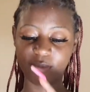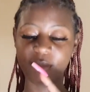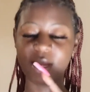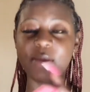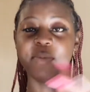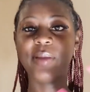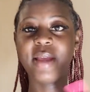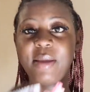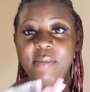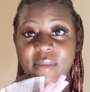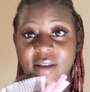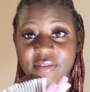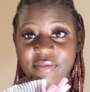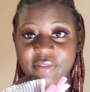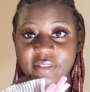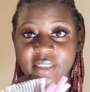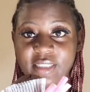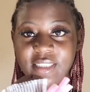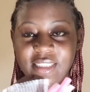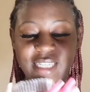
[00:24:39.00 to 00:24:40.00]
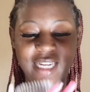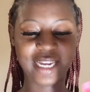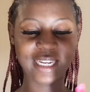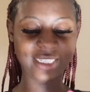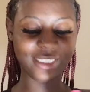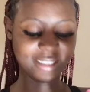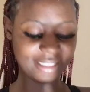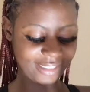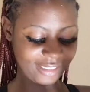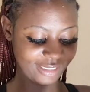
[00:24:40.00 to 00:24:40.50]
Man pay muffin,
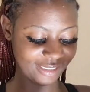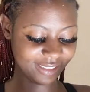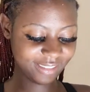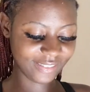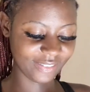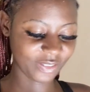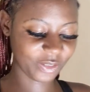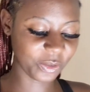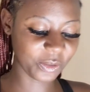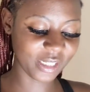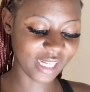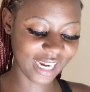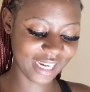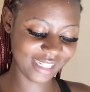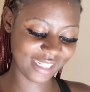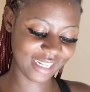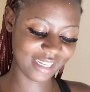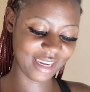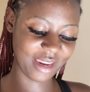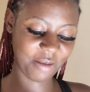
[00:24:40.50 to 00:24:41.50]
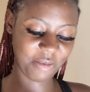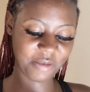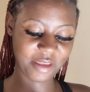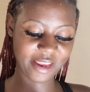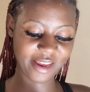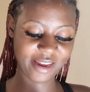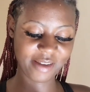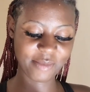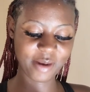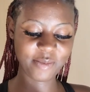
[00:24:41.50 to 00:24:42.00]
guys. Those guys that came
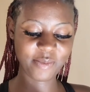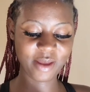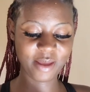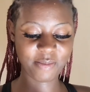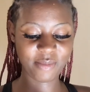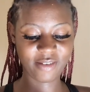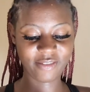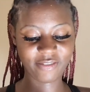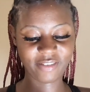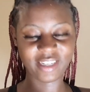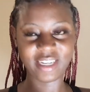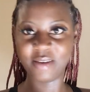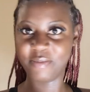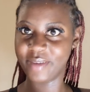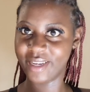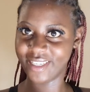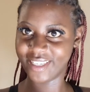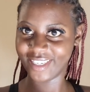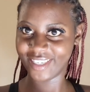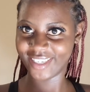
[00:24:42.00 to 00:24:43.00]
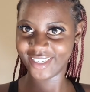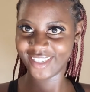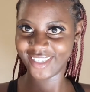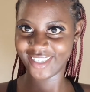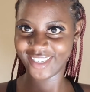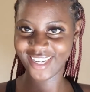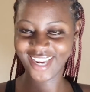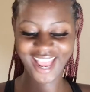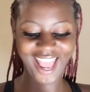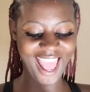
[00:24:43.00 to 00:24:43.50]
here, man pay muffin,
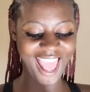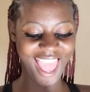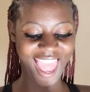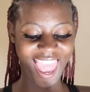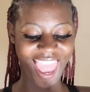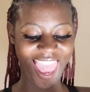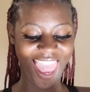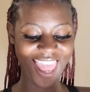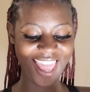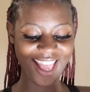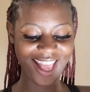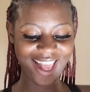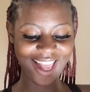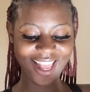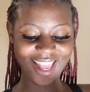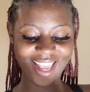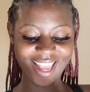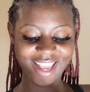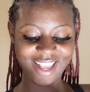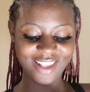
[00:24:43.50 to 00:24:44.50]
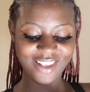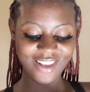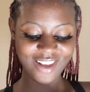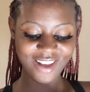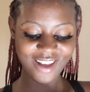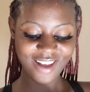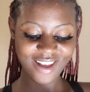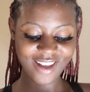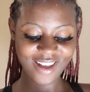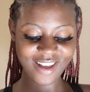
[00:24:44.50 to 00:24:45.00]
imagine.
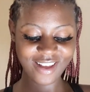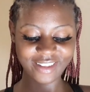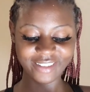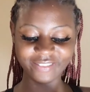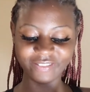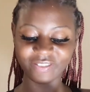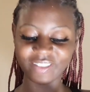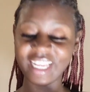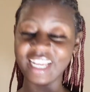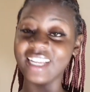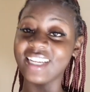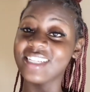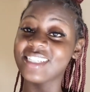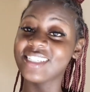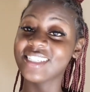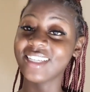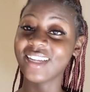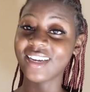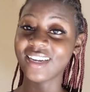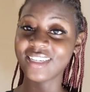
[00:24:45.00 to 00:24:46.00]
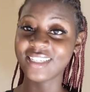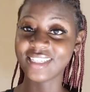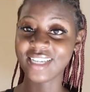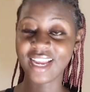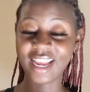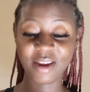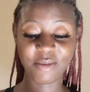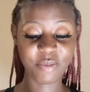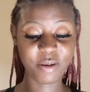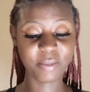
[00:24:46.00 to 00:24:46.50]
Yeah, it is
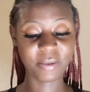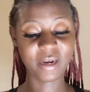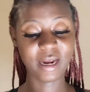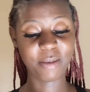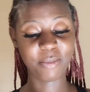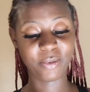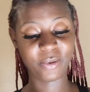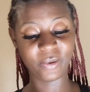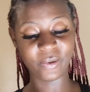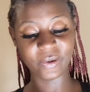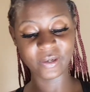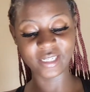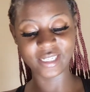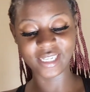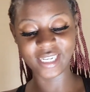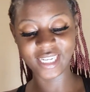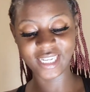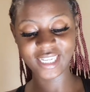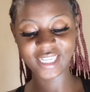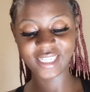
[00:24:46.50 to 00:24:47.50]
Saturday and people are bored.